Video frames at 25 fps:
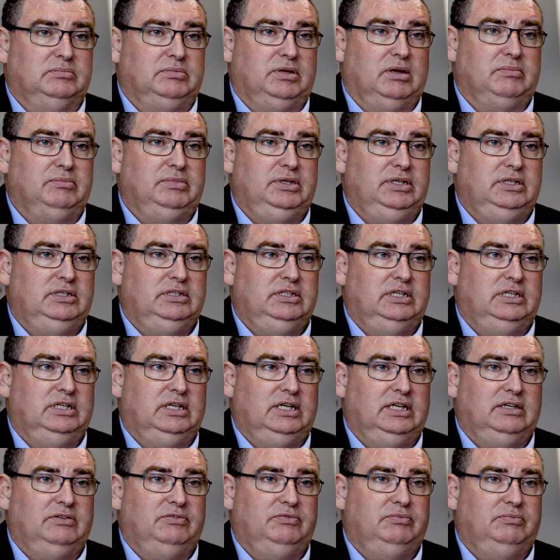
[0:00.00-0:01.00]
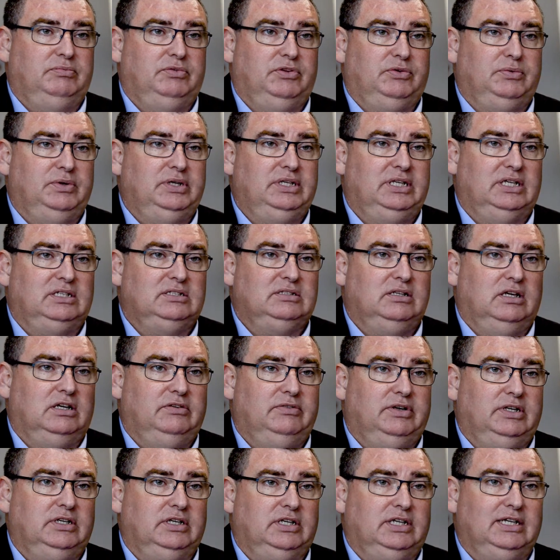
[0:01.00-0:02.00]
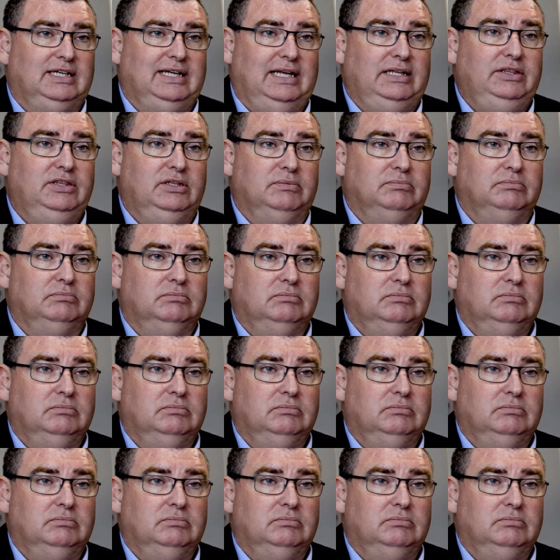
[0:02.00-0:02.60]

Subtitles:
company and did I have 3 desks lying around I could lend them.